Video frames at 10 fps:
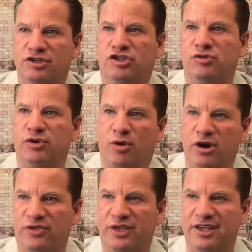due
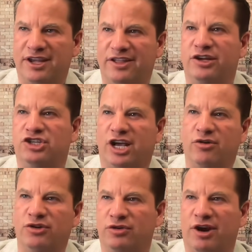north in the
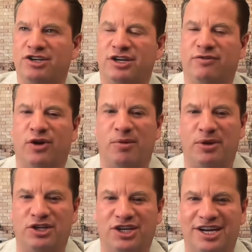general direction of your
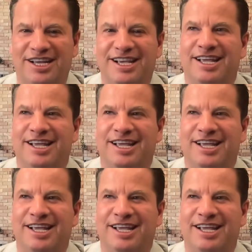ambition,